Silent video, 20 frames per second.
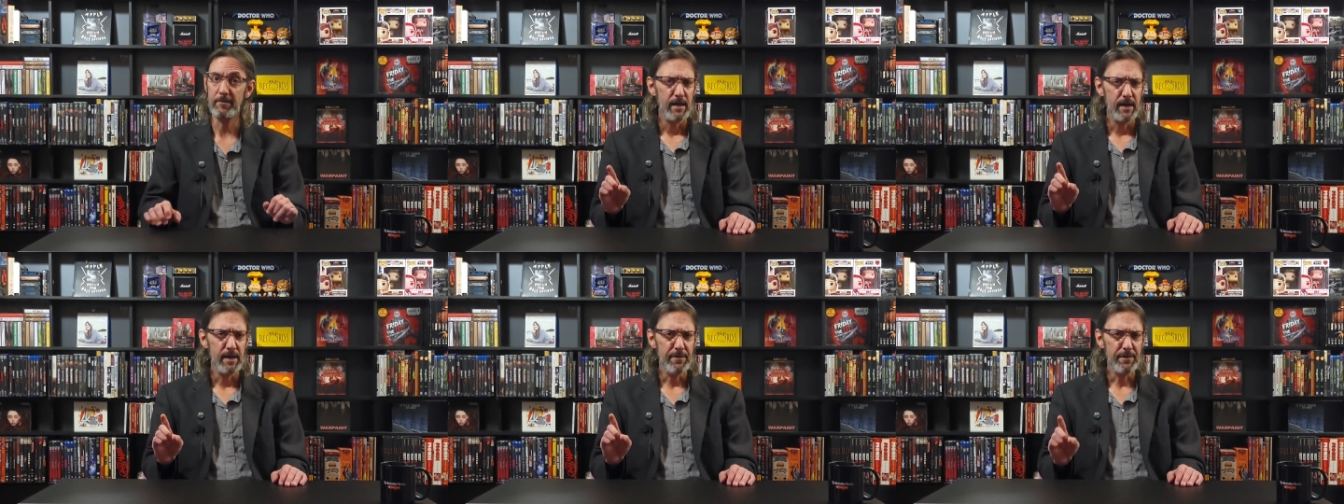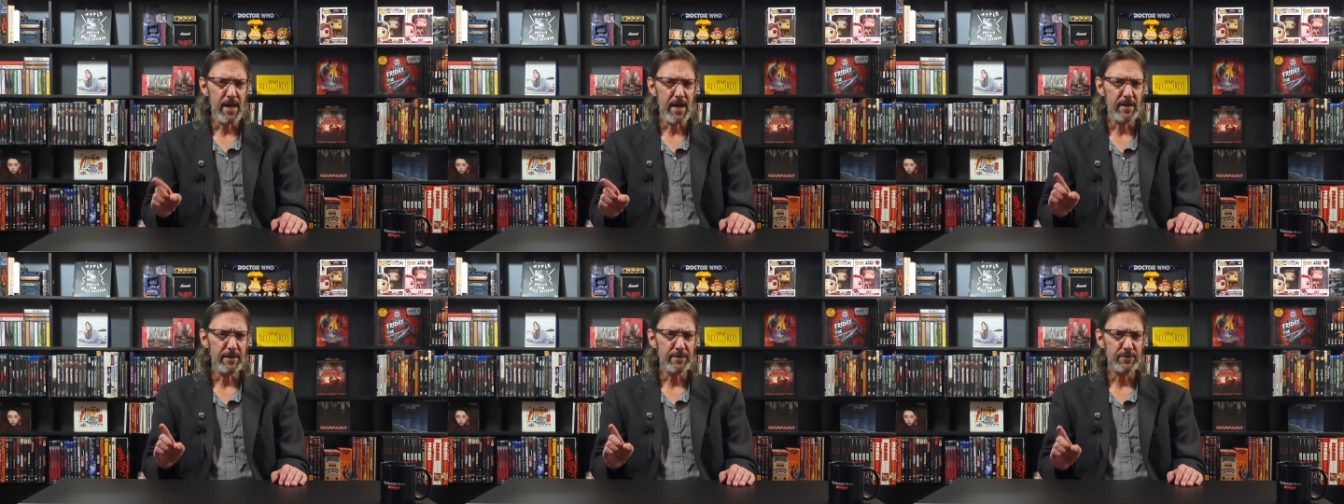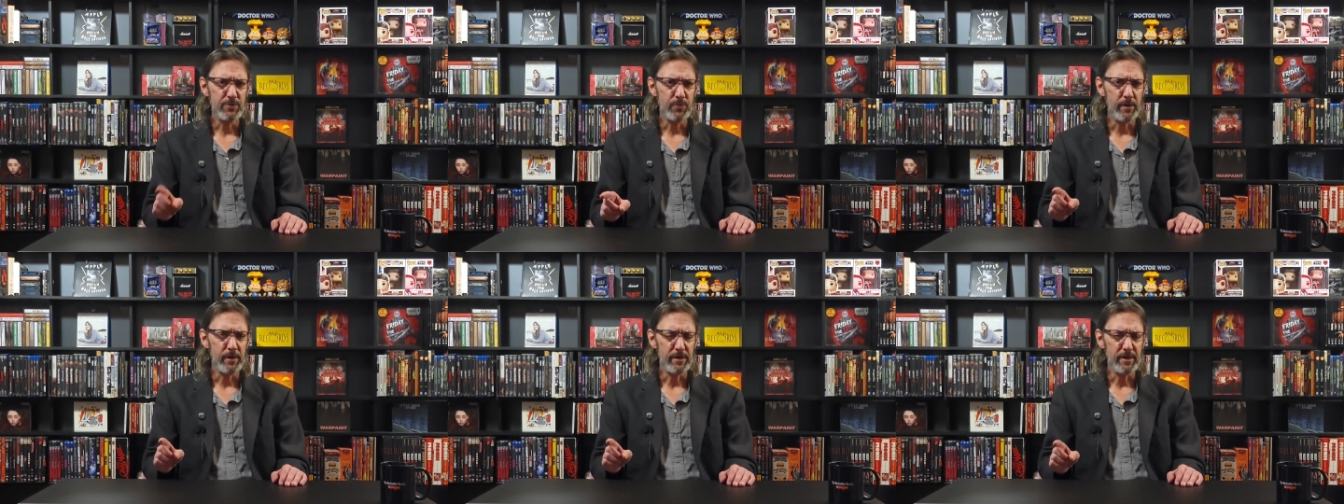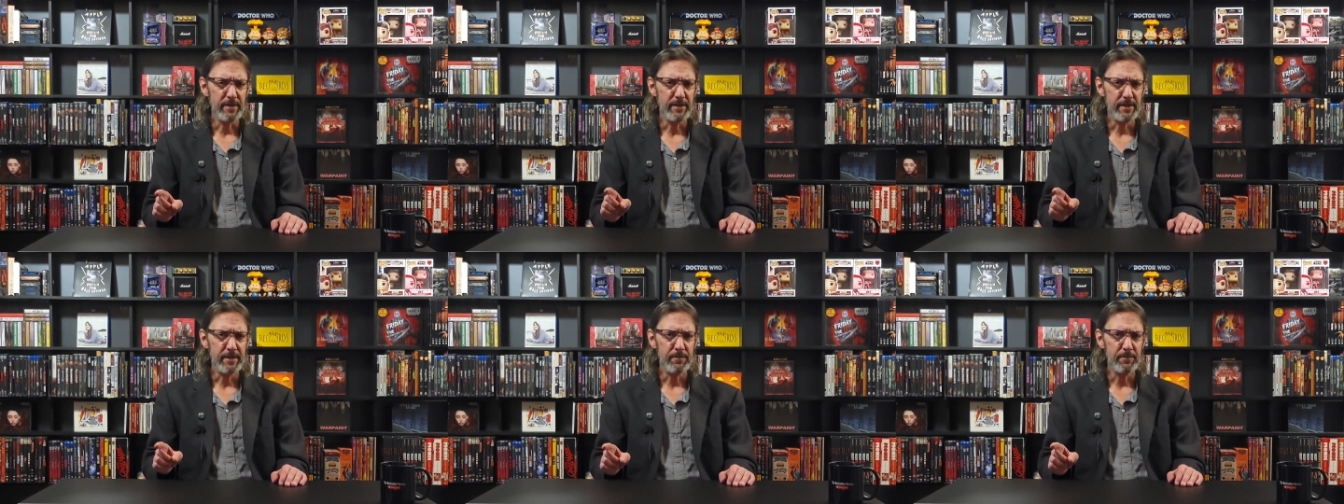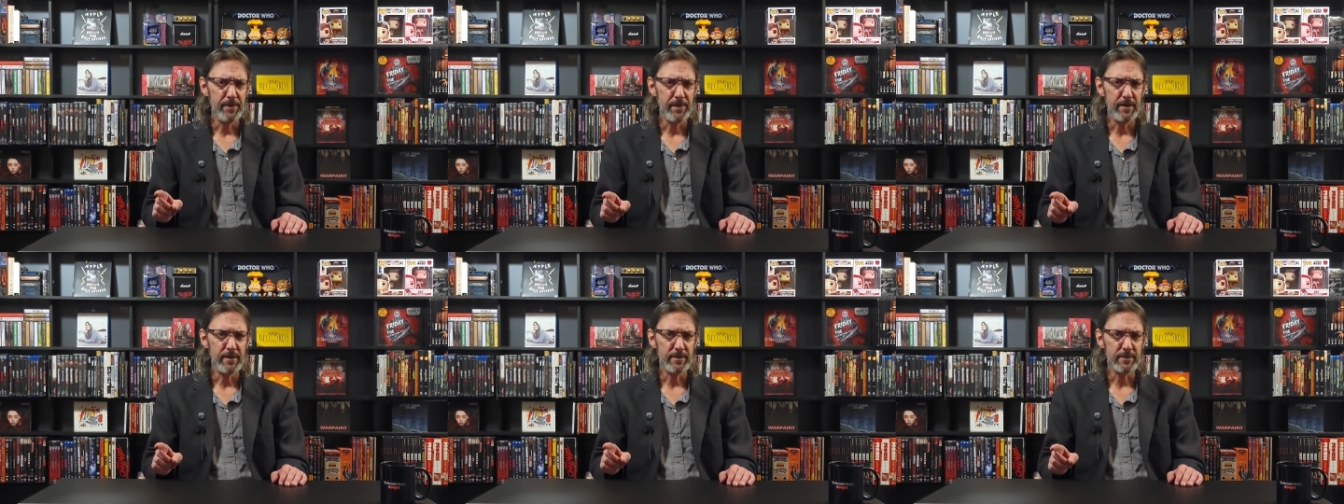And that is where any
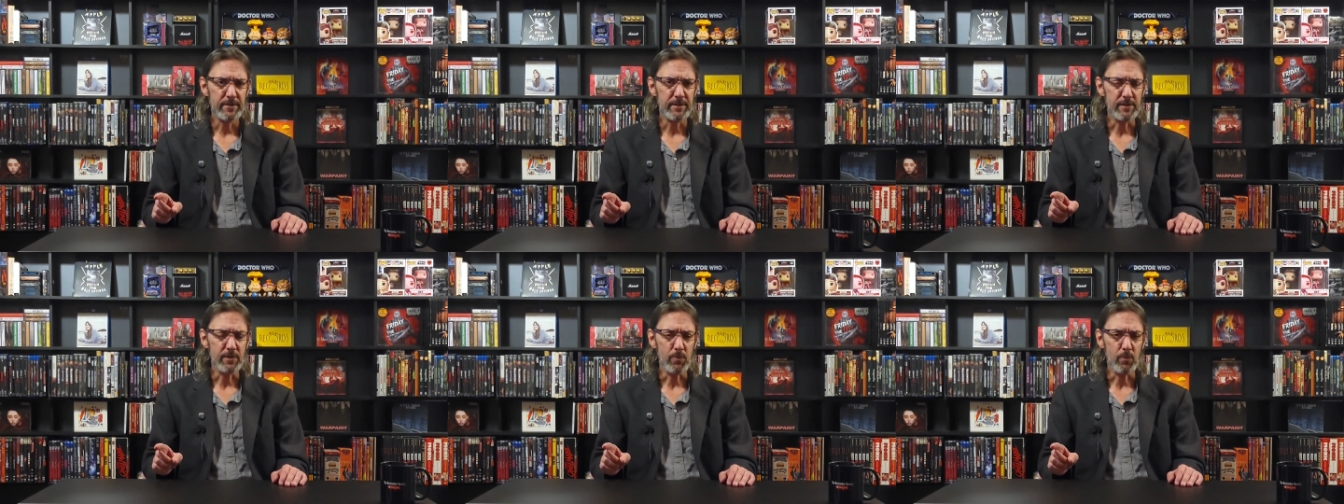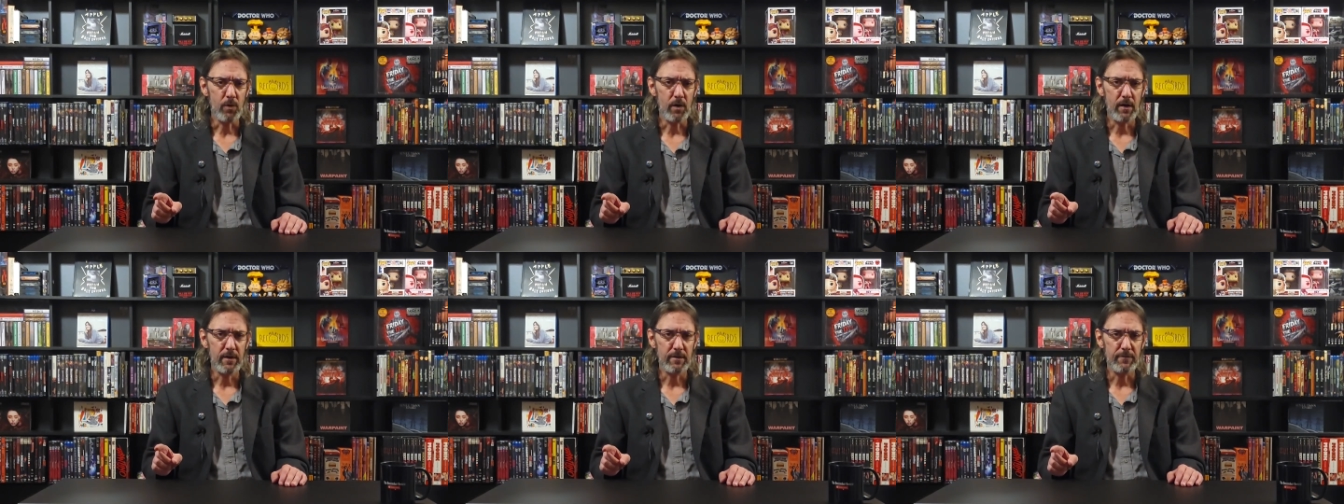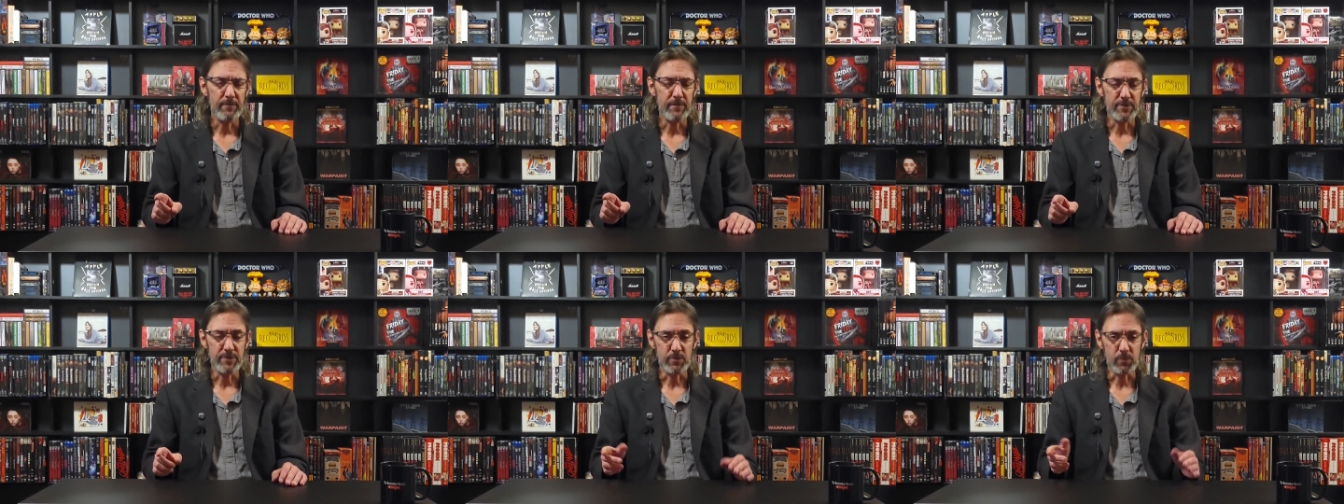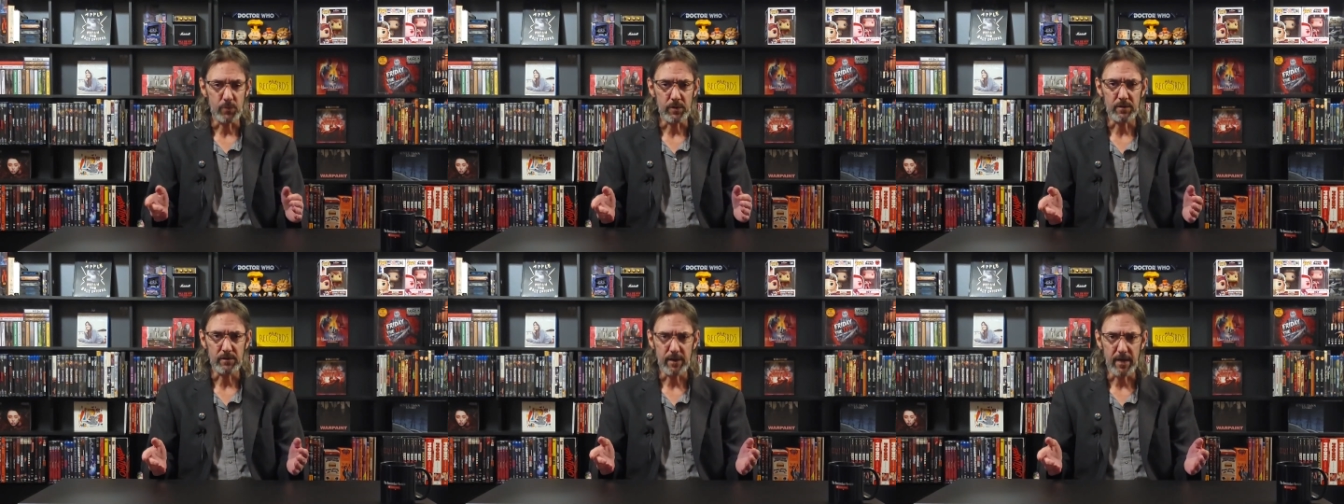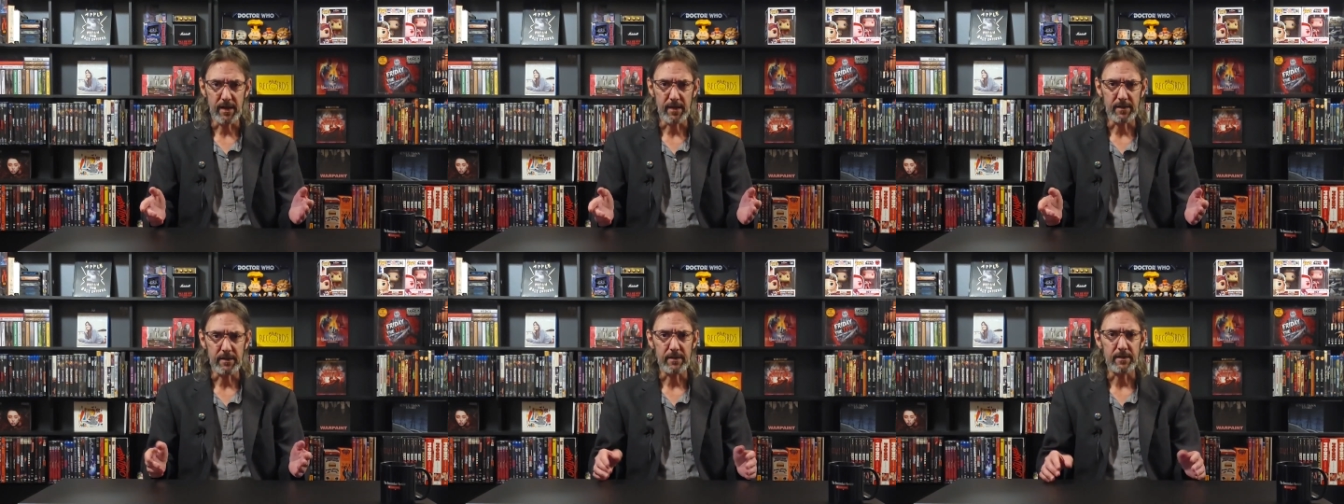comparison to WandaVision will
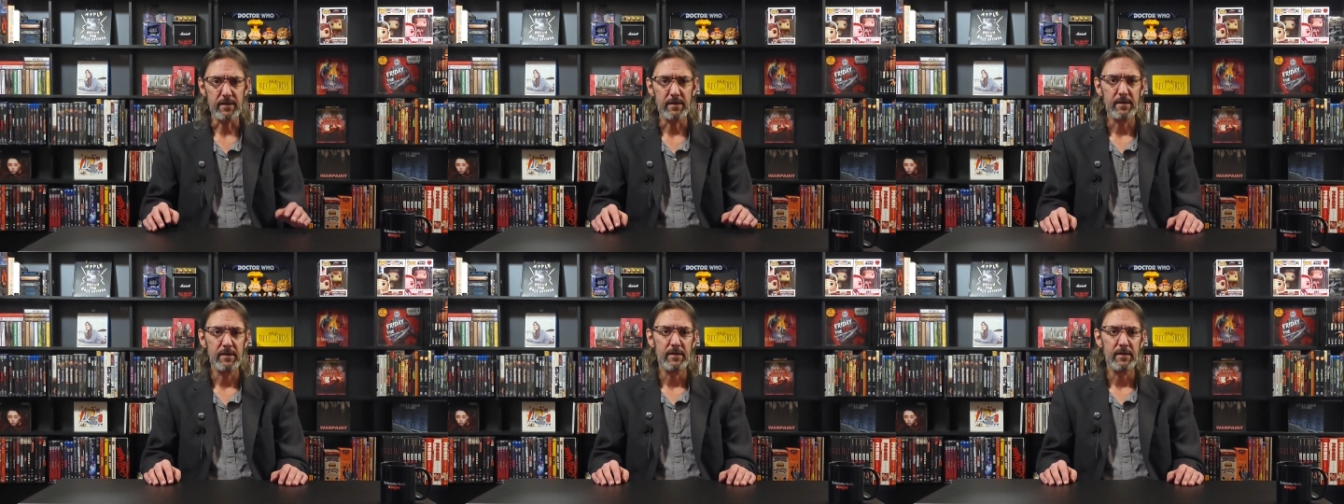end.